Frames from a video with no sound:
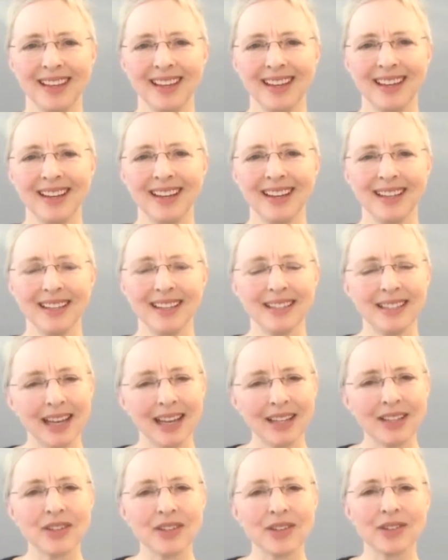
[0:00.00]
and
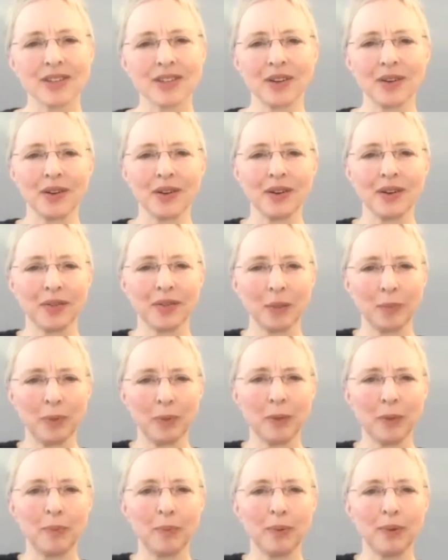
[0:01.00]
dancers are the
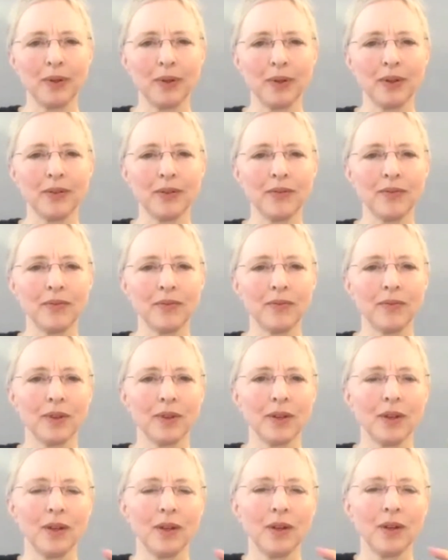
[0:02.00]
people
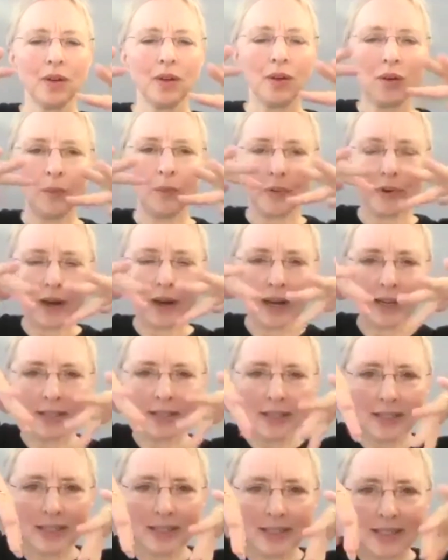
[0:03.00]
who
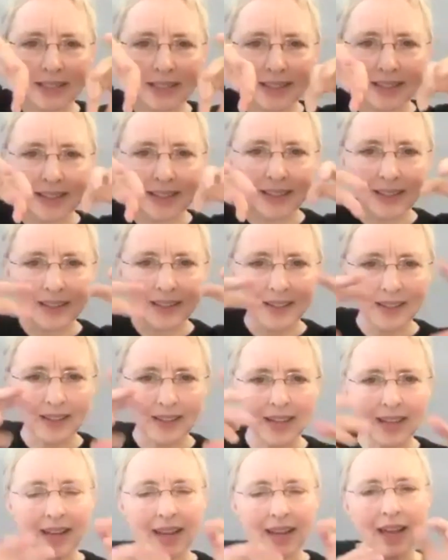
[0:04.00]
practice
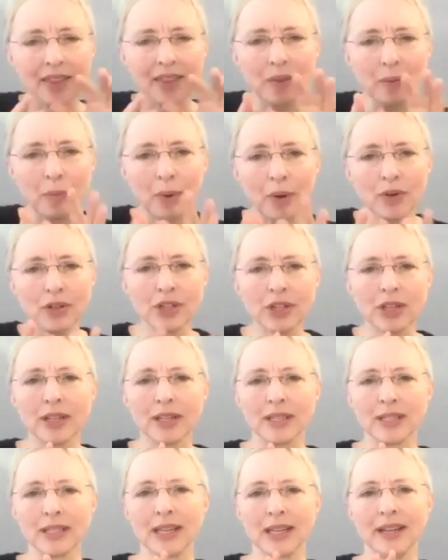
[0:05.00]
getting at the motion
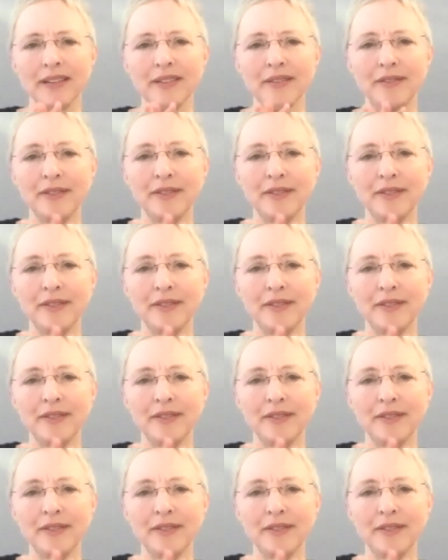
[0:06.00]
itself,